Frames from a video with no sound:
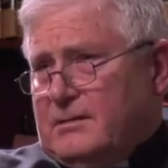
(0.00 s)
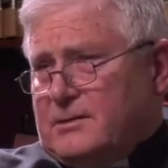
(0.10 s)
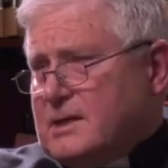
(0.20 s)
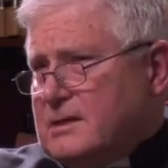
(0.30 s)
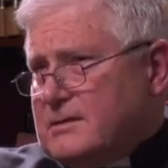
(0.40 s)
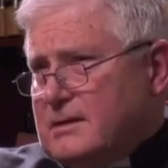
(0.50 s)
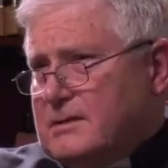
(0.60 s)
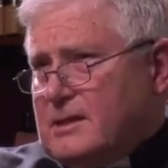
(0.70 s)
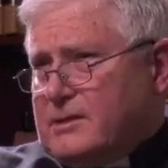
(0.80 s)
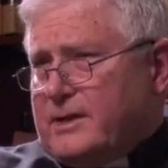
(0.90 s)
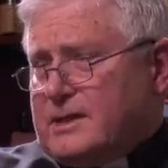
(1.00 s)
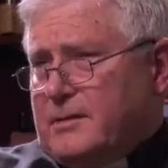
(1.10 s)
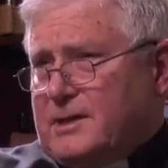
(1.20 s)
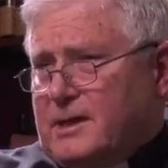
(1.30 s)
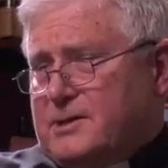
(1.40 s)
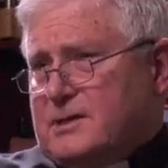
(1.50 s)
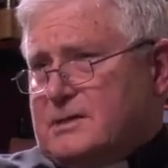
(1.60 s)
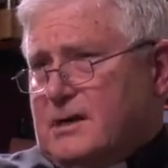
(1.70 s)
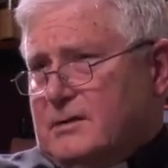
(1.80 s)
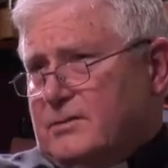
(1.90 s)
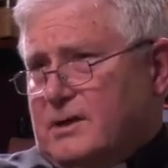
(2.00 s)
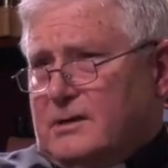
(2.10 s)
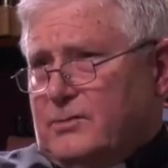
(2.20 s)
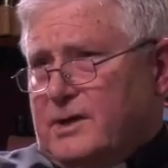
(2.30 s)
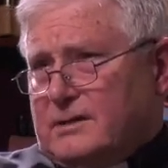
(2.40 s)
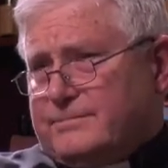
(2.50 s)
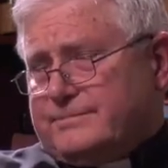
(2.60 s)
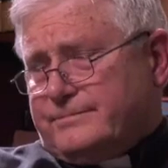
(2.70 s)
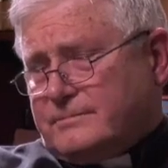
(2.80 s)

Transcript: You see, the three temptations that our Lord underwent